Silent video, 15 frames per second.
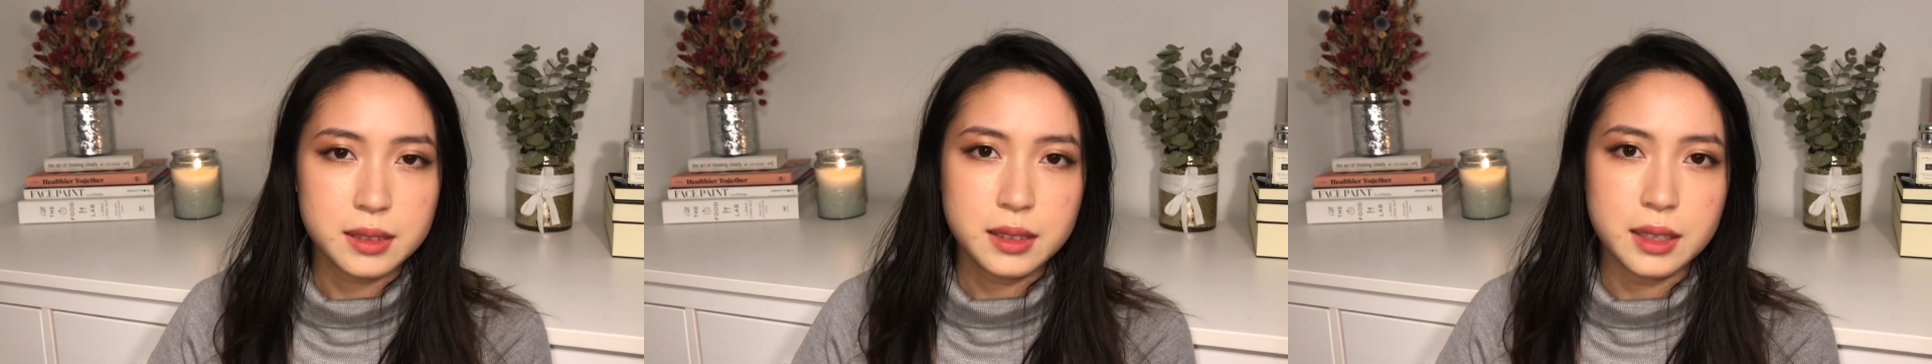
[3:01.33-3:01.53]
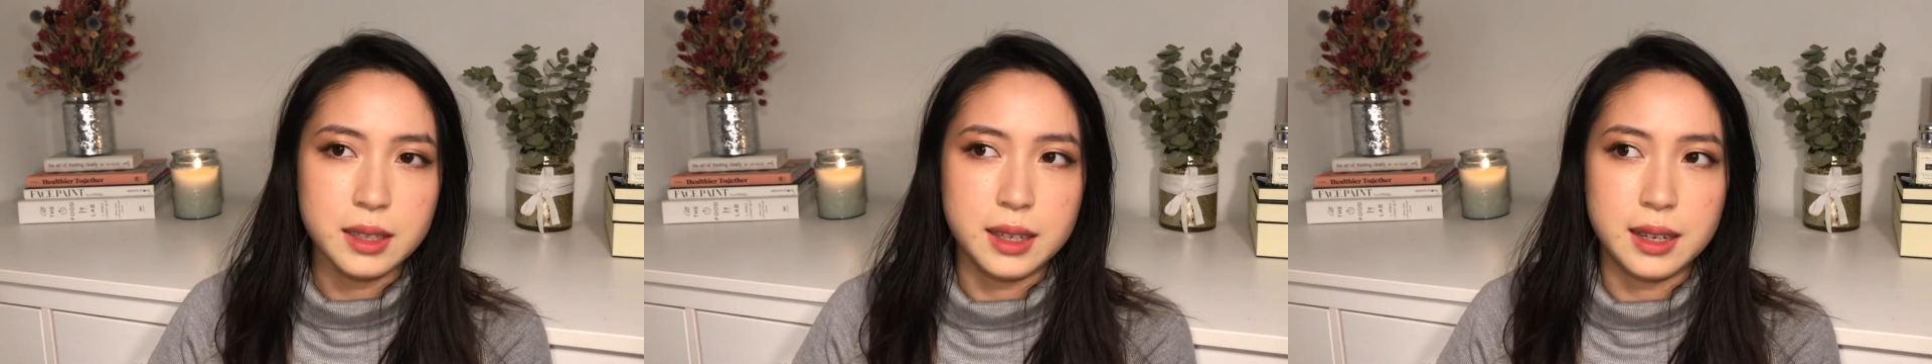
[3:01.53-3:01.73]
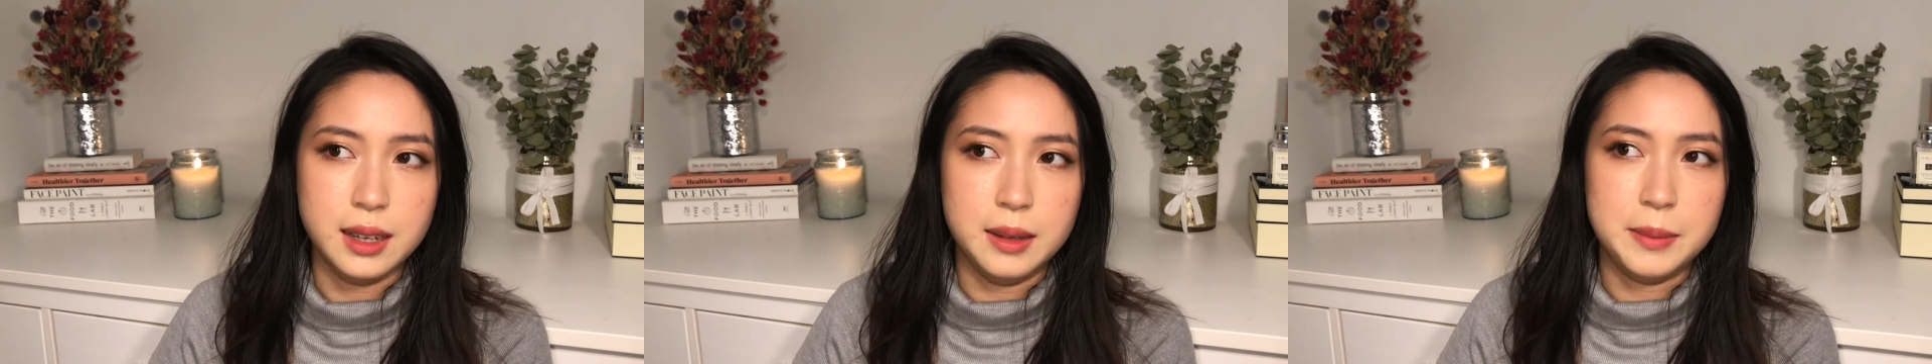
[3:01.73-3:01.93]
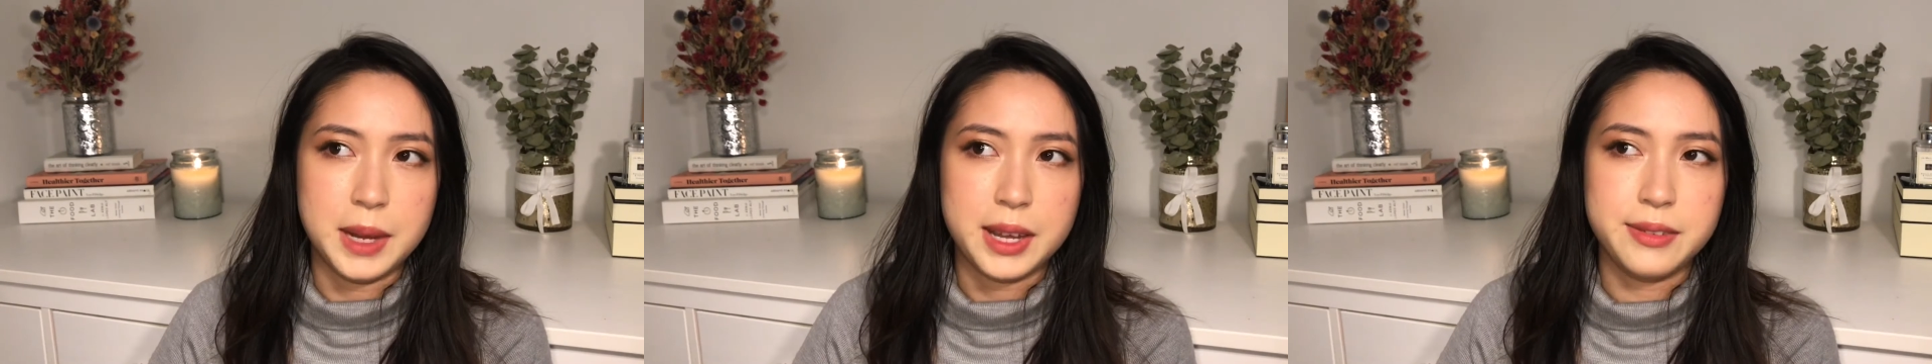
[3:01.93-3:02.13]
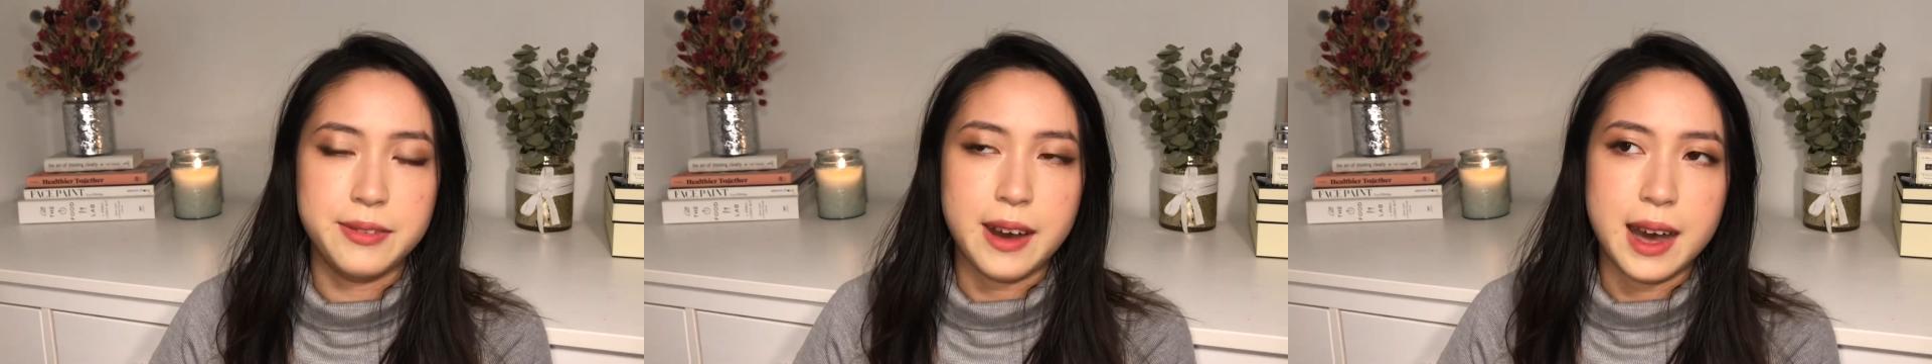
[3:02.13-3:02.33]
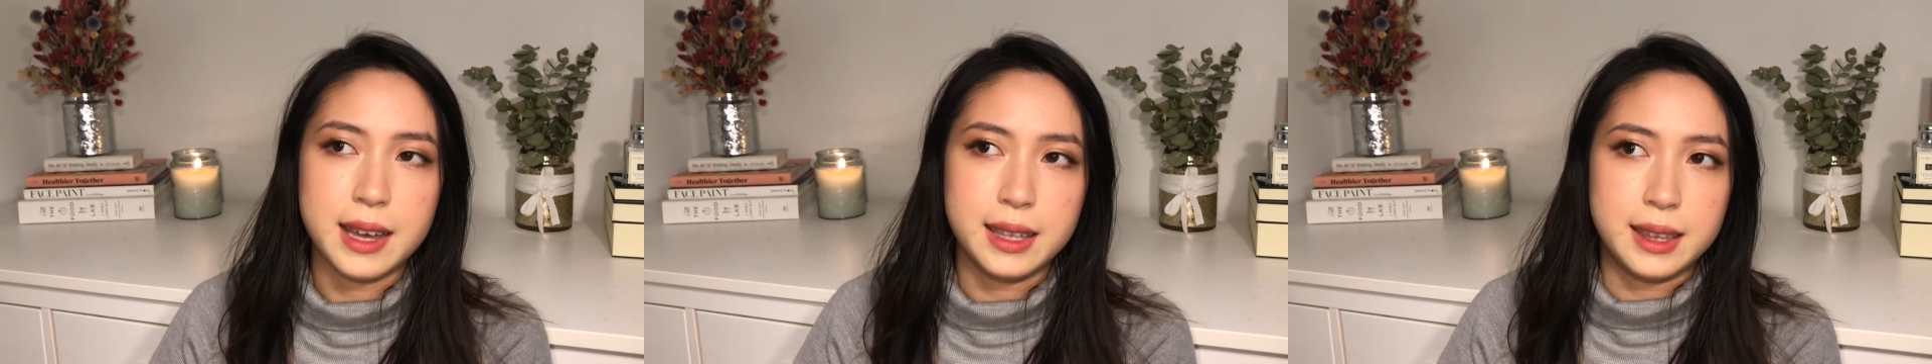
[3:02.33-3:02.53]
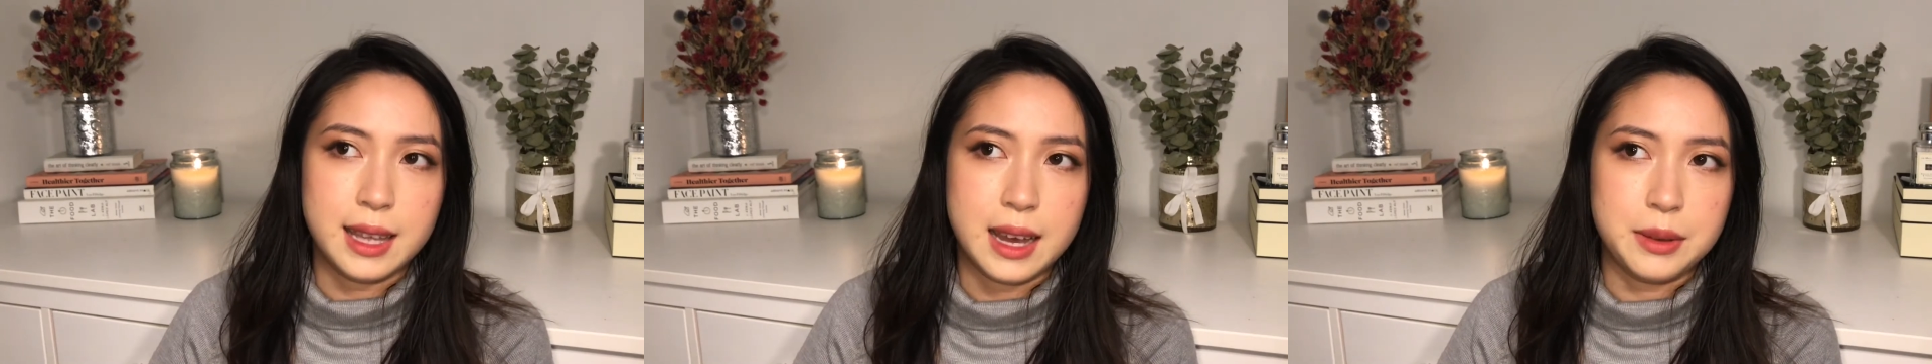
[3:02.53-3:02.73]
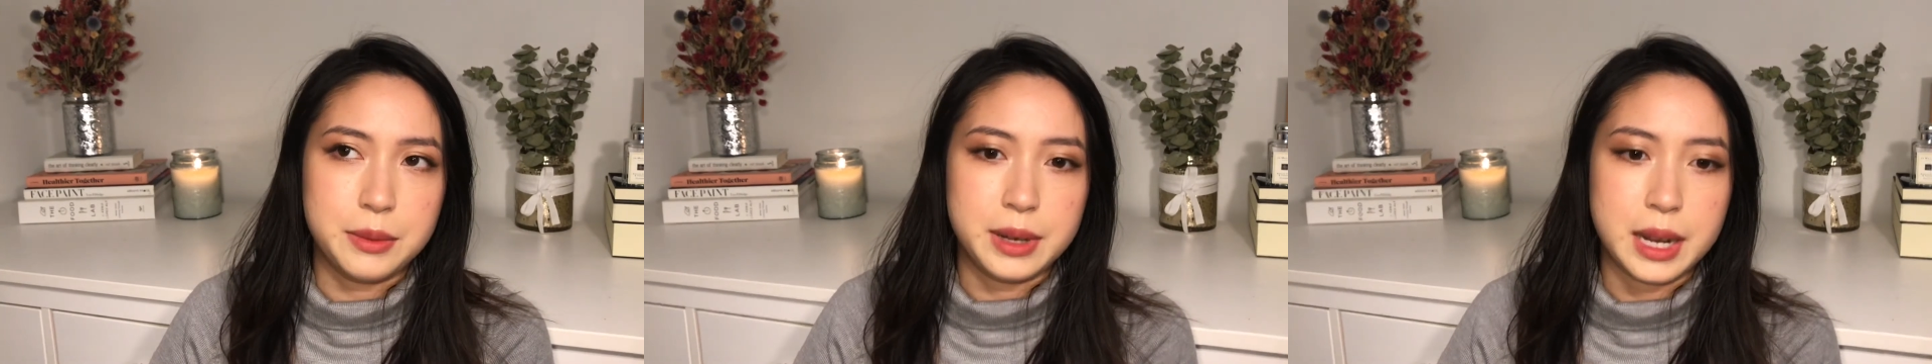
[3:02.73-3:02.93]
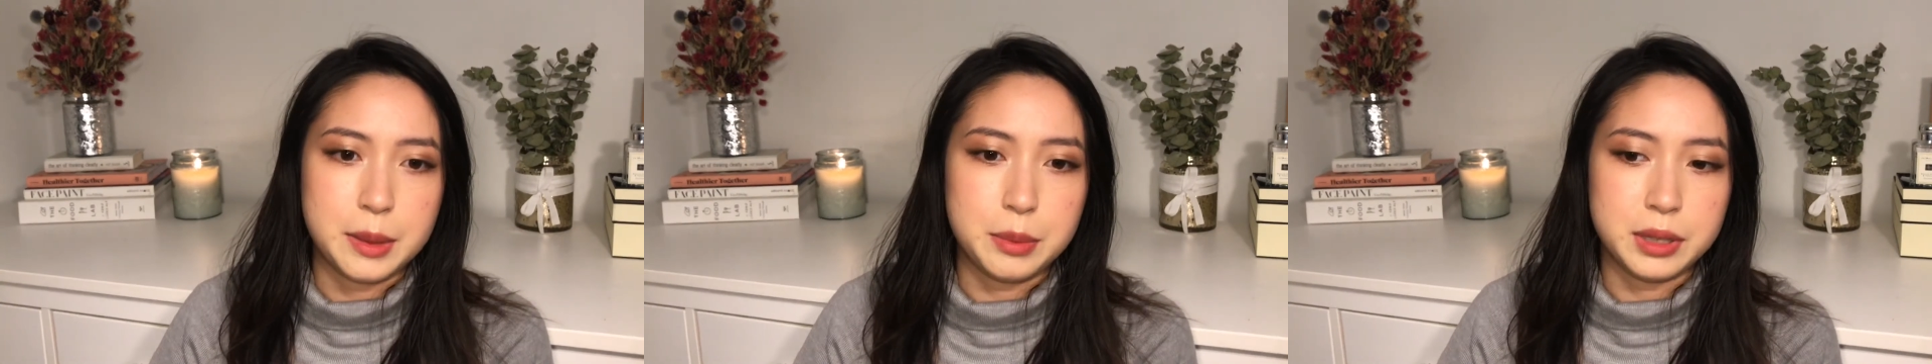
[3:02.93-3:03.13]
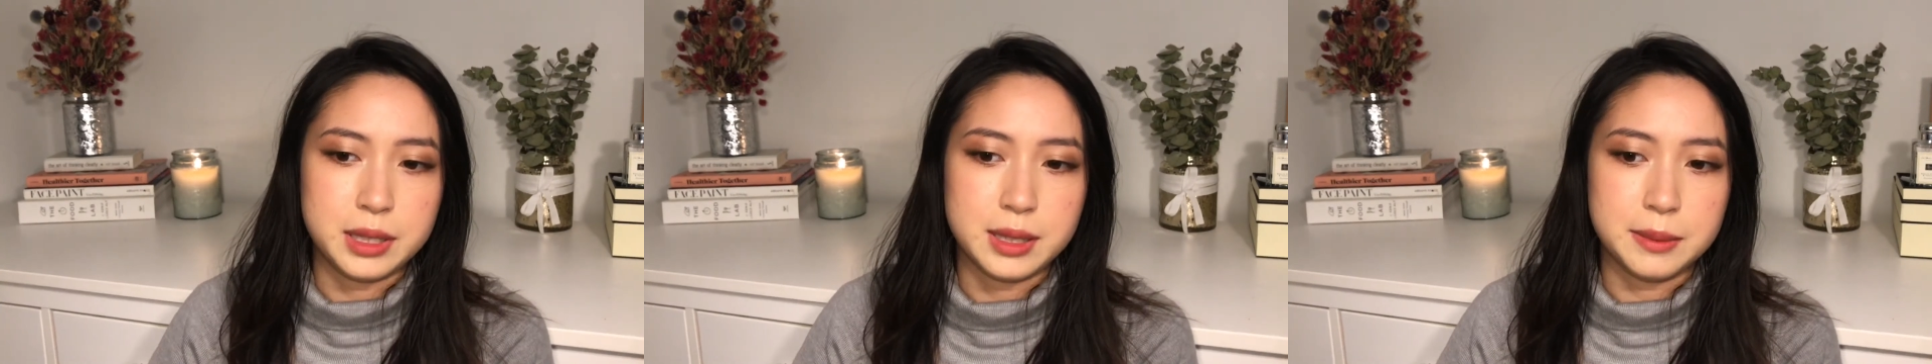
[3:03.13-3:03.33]
I find that when I
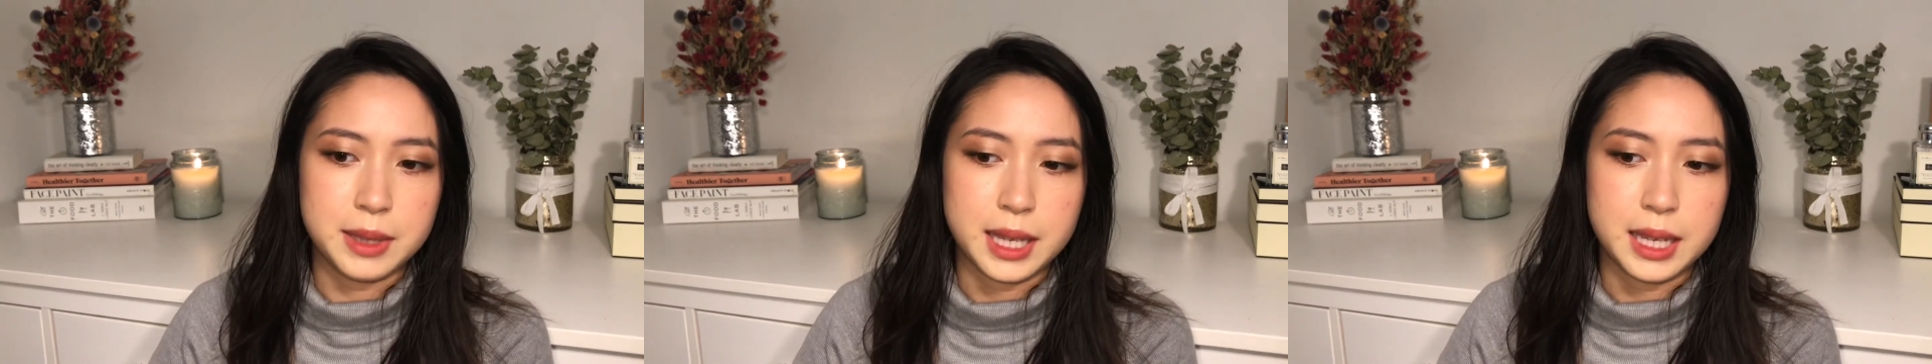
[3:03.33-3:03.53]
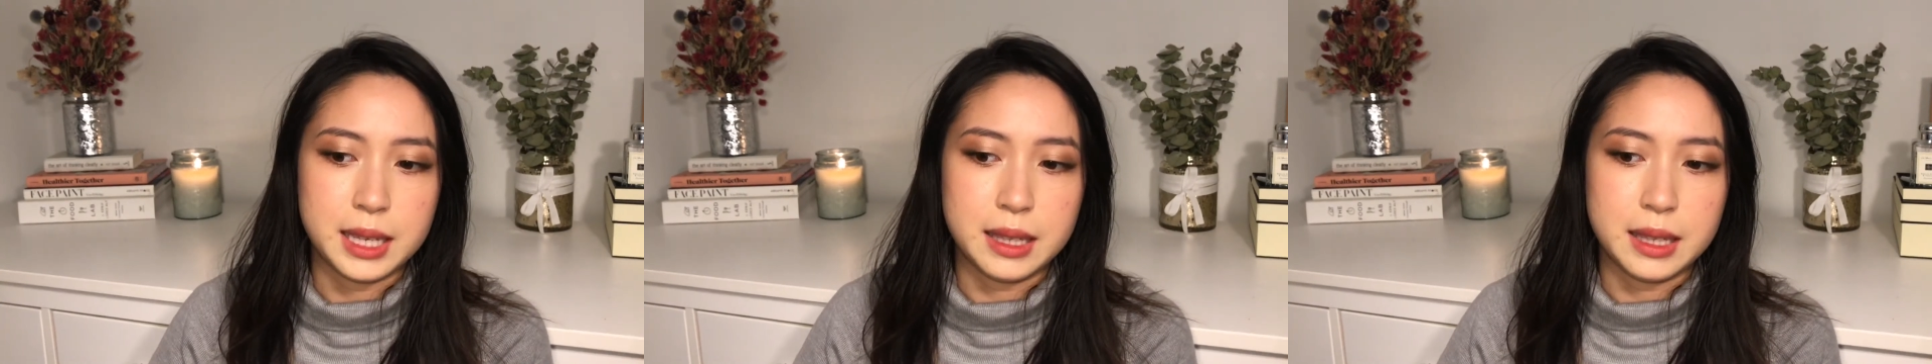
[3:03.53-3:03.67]
put something